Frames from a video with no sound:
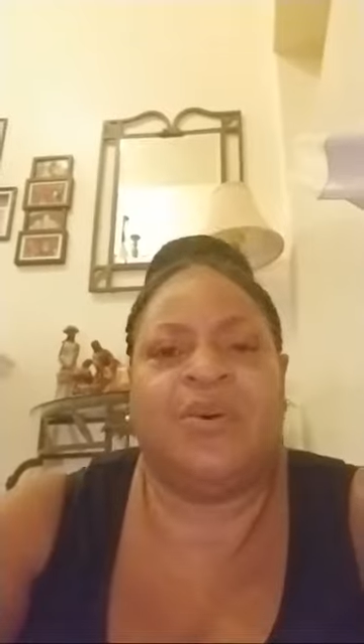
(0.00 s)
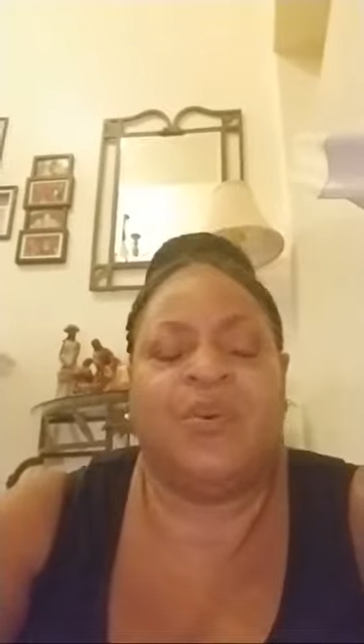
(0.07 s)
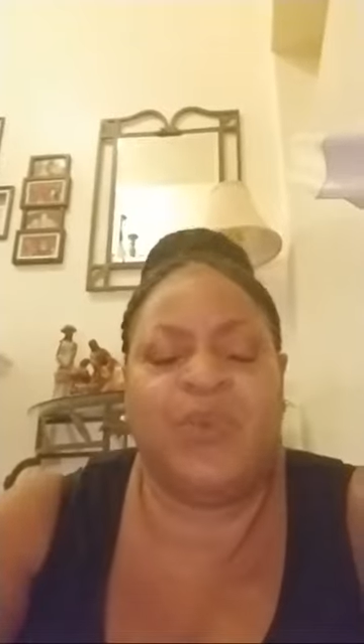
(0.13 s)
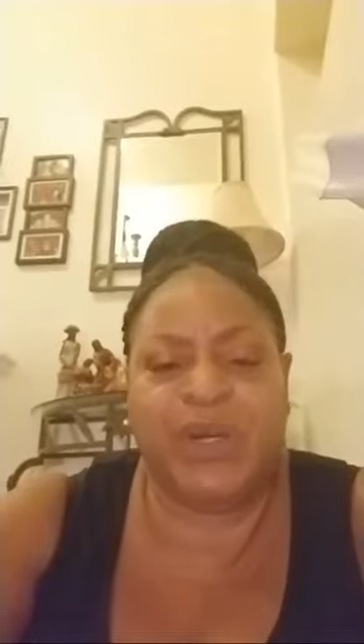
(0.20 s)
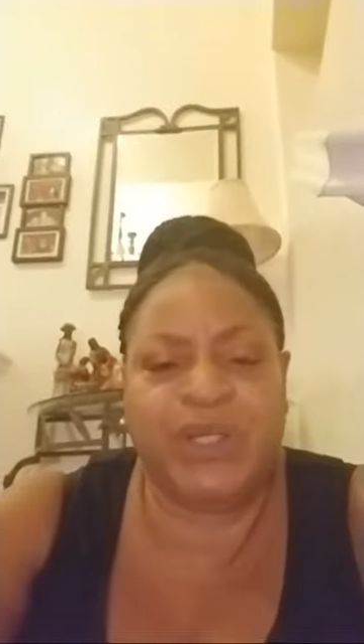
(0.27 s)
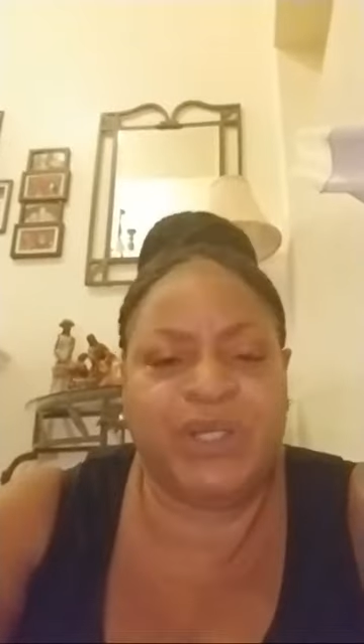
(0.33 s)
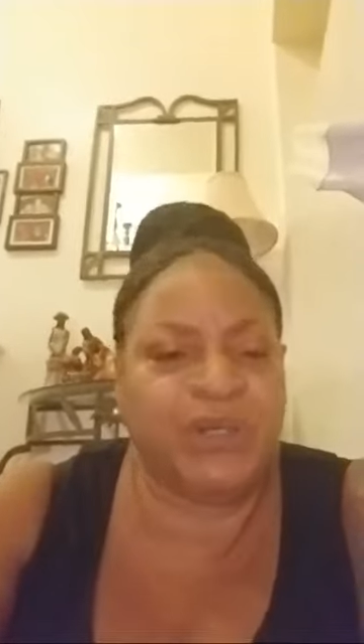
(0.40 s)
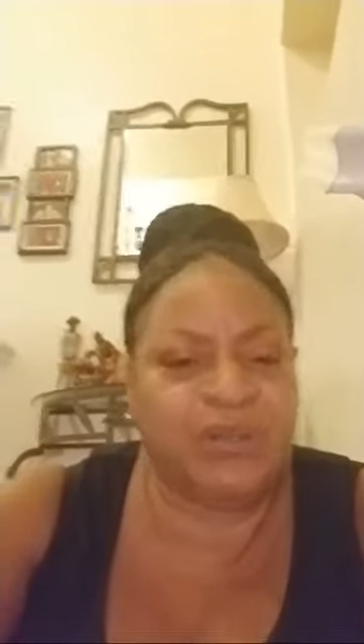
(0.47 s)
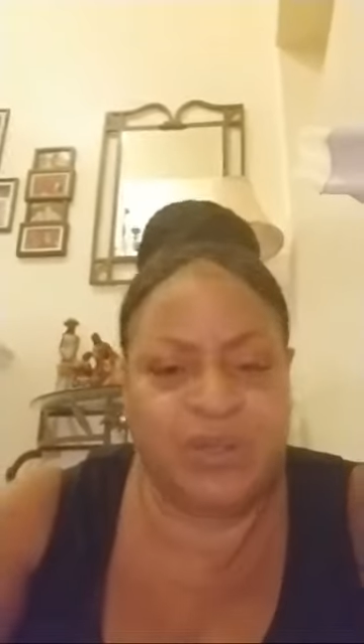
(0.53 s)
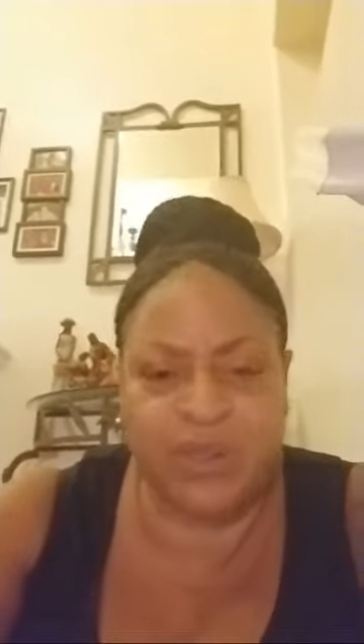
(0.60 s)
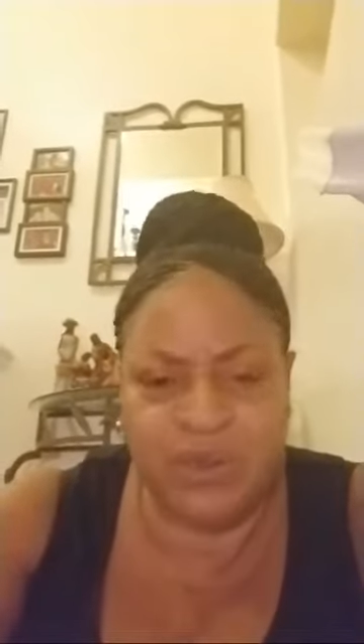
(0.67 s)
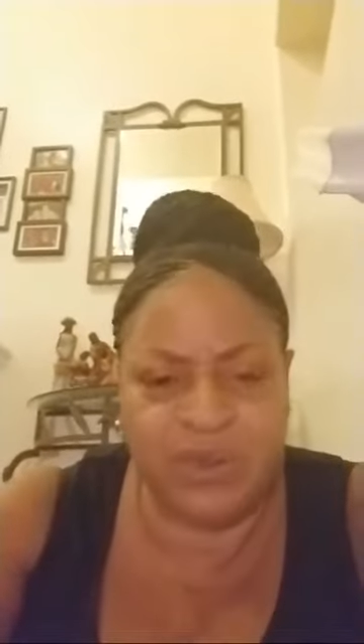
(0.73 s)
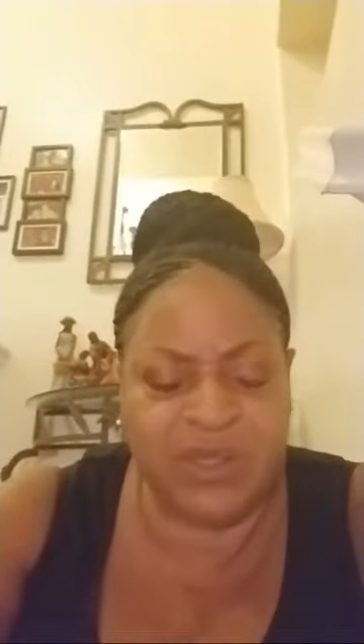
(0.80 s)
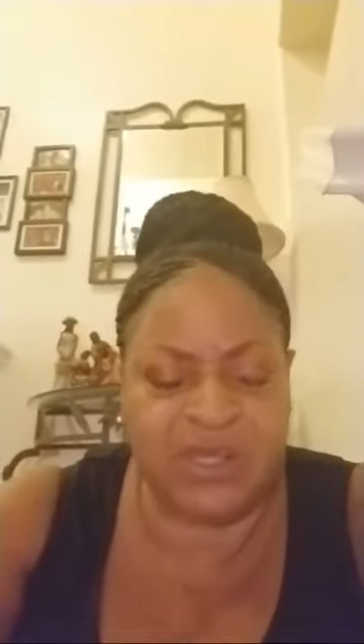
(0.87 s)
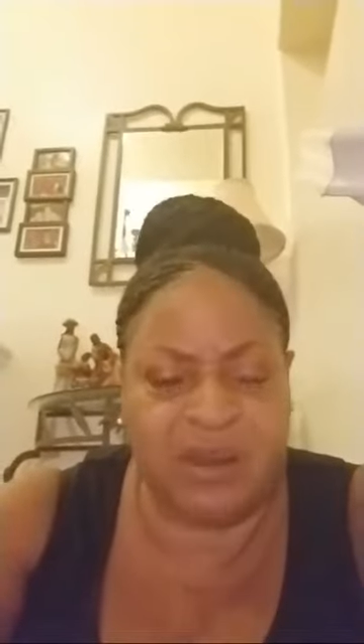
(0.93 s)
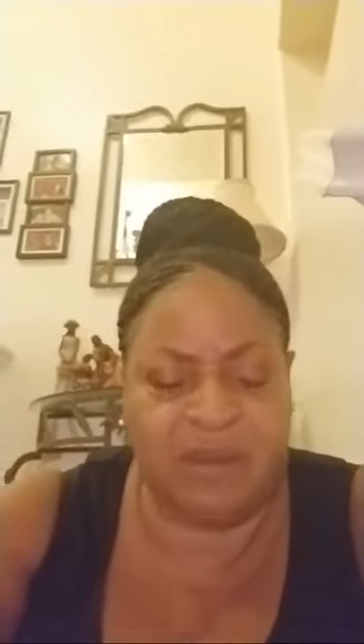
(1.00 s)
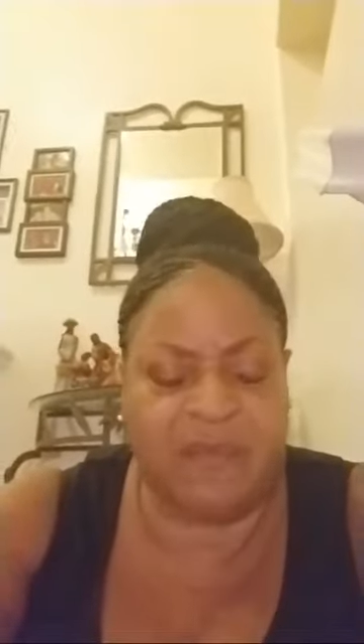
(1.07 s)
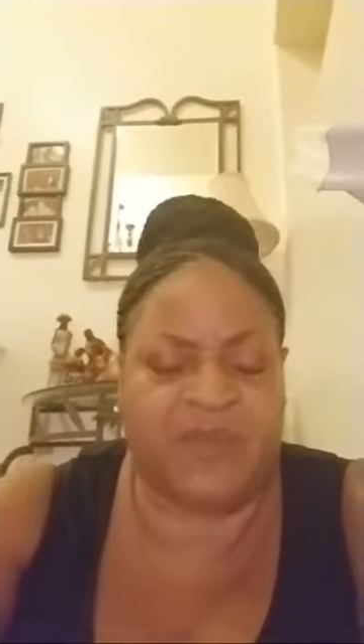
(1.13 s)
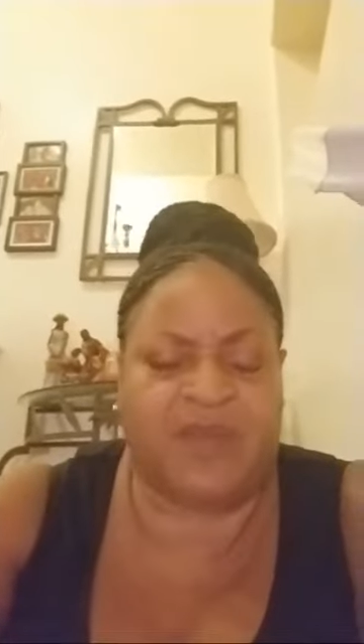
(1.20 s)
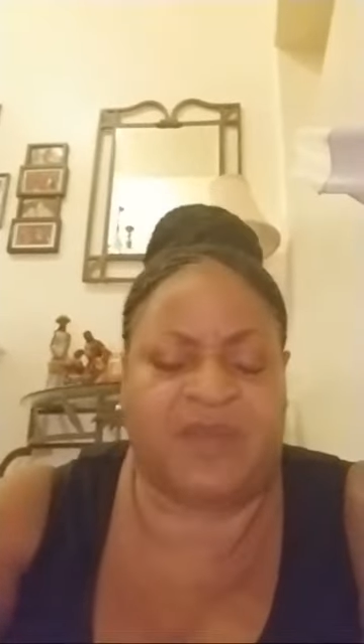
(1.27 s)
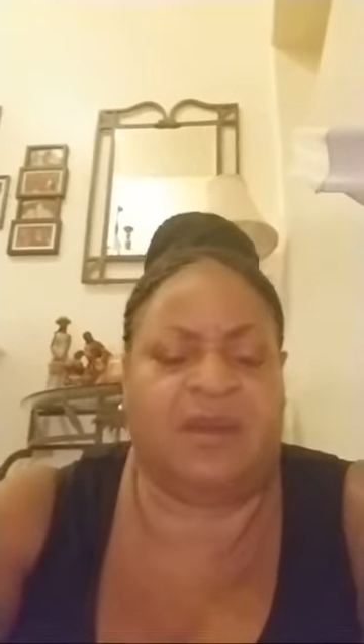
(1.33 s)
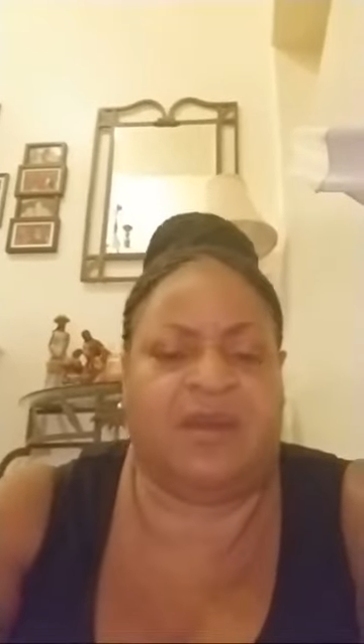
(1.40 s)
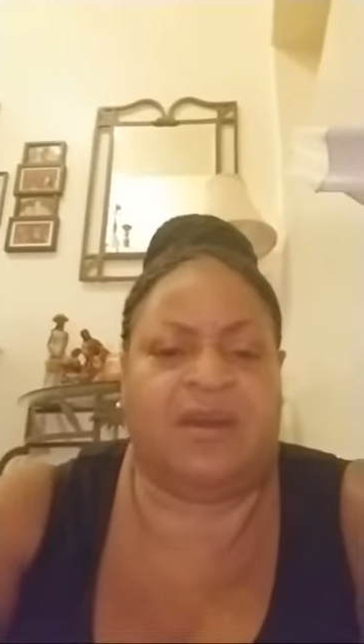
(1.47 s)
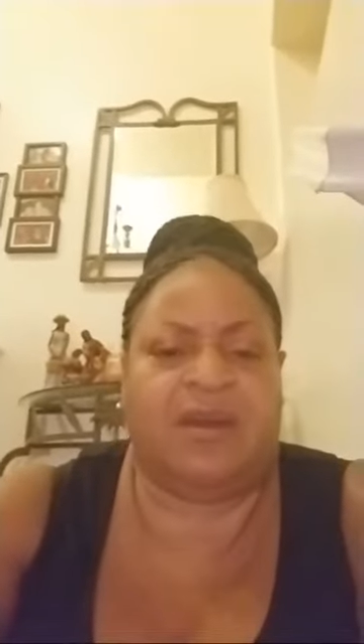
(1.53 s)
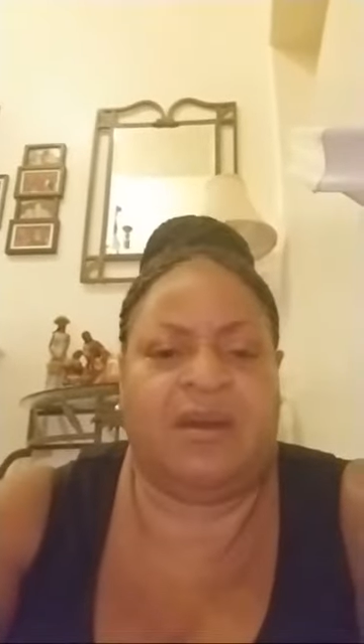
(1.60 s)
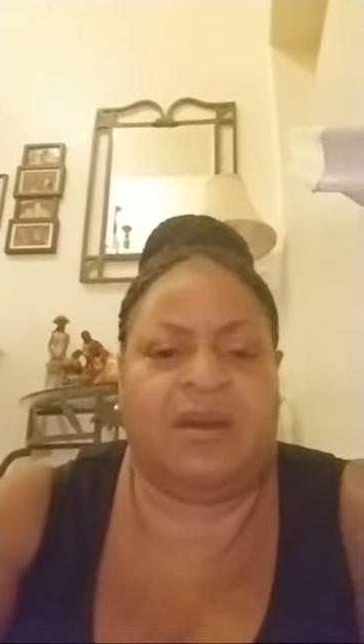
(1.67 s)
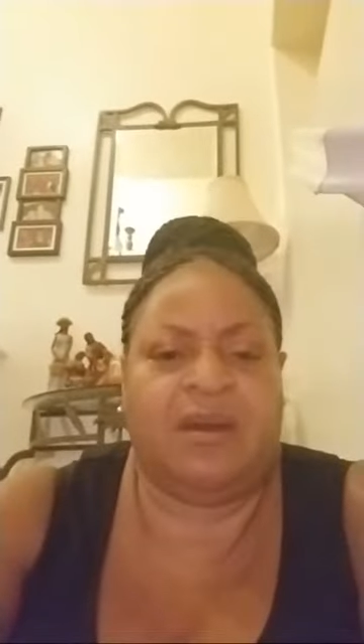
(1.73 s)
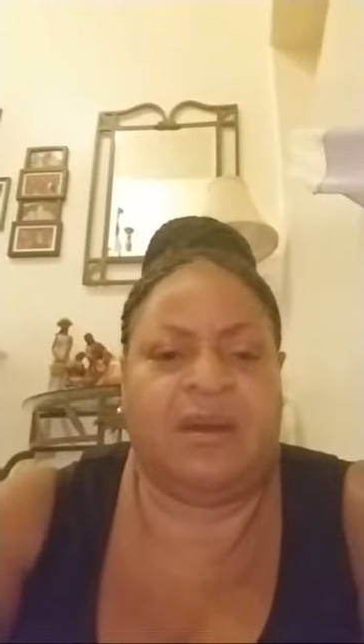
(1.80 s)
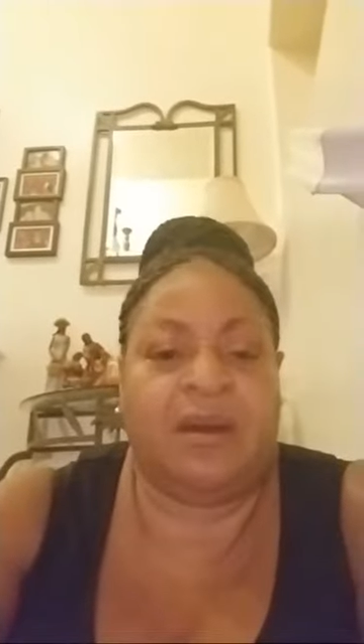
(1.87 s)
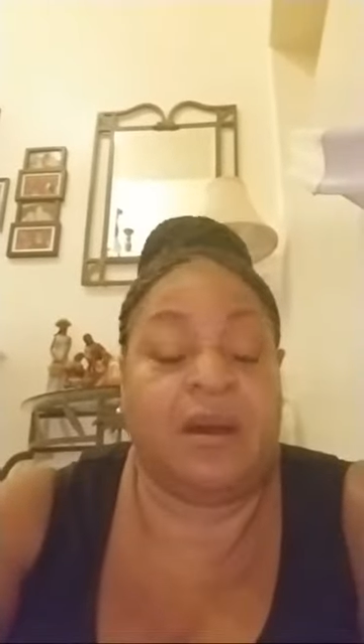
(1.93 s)
when you do something
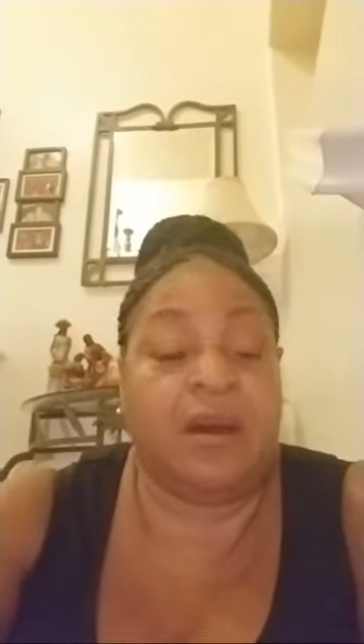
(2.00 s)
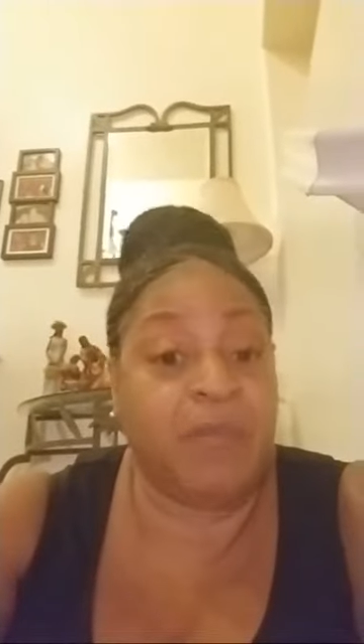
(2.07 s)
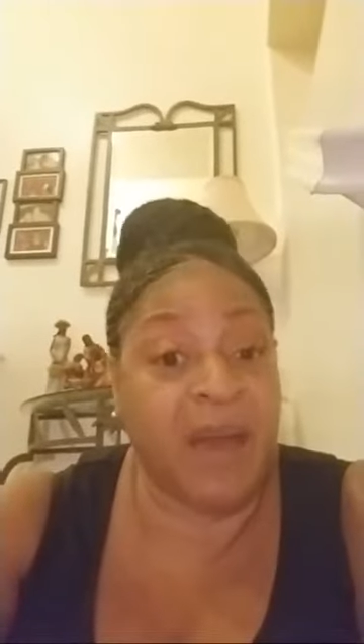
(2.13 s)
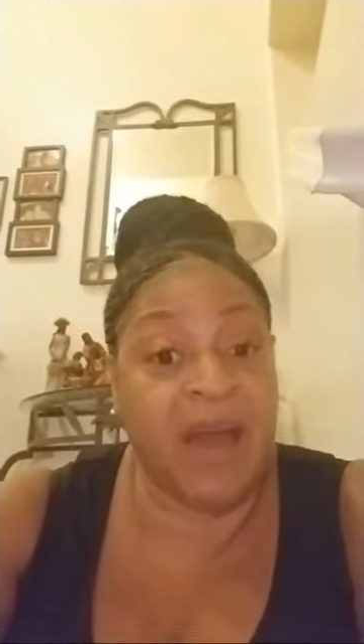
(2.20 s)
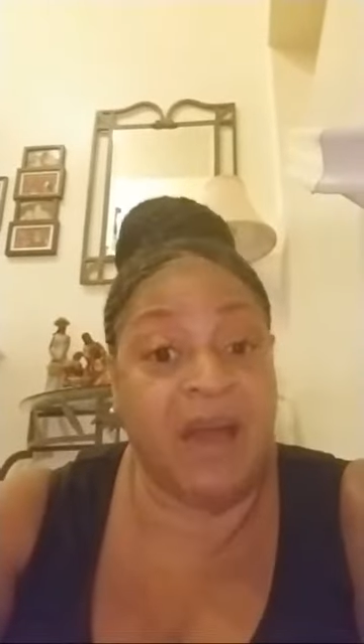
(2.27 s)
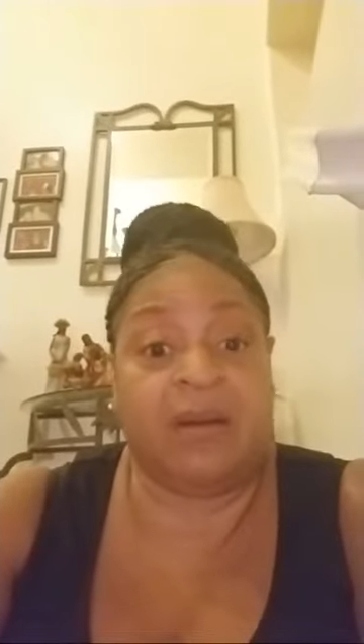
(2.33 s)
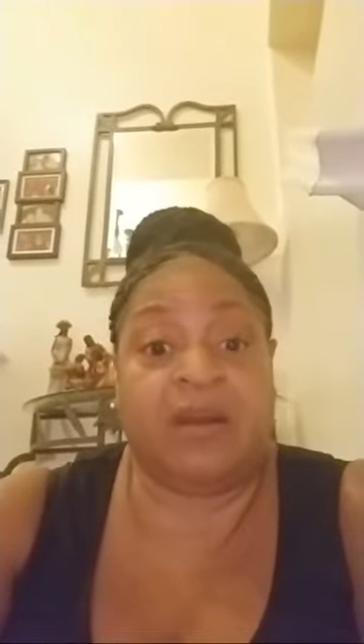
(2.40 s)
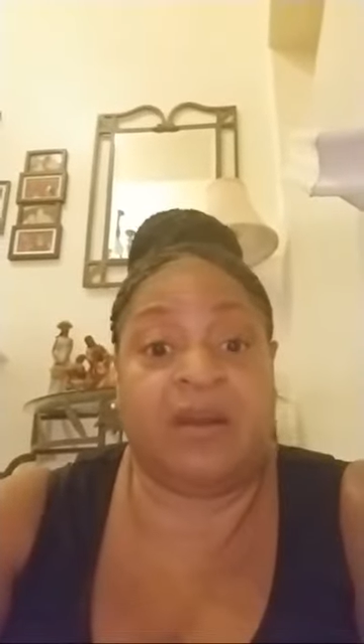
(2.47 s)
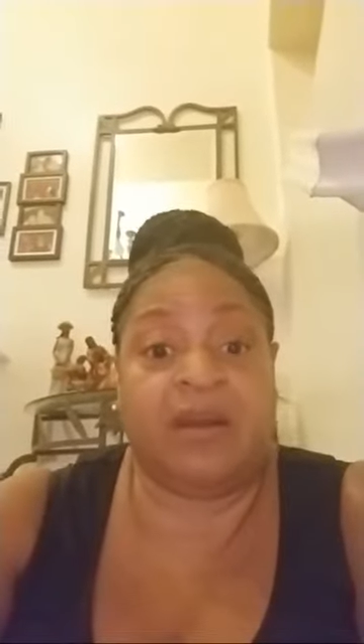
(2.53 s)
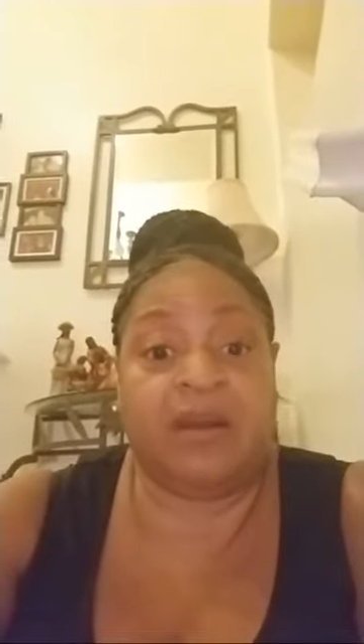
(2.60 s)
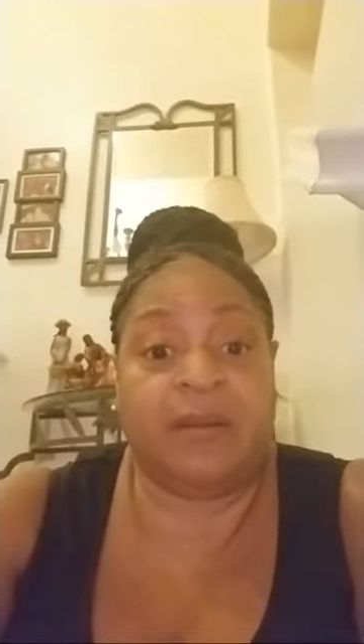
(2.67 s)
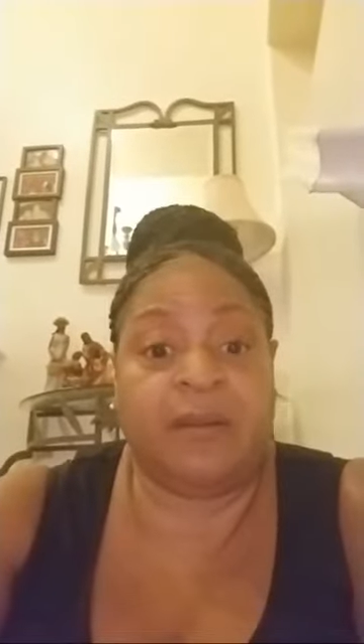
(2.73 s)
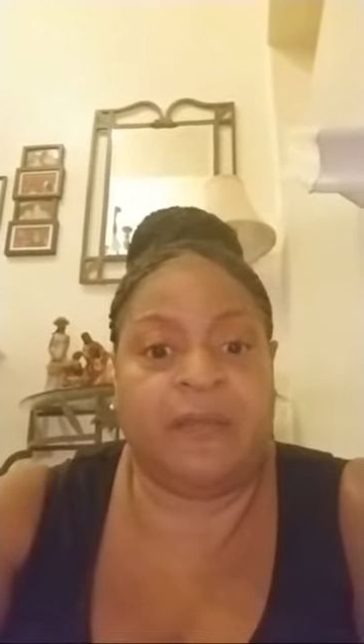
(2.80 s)
about it.